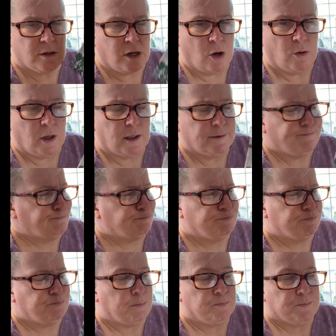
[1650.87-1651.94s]
you know,
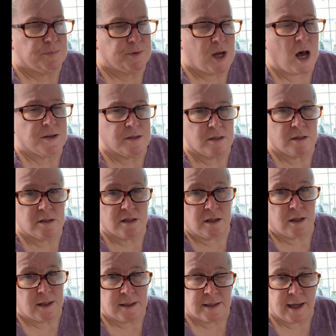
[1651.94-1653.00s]
sauces and
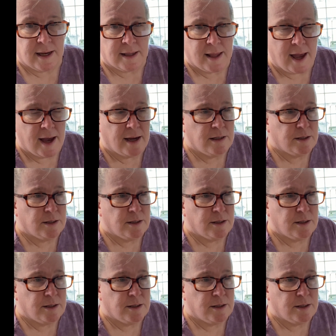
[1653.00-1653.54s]
things like that.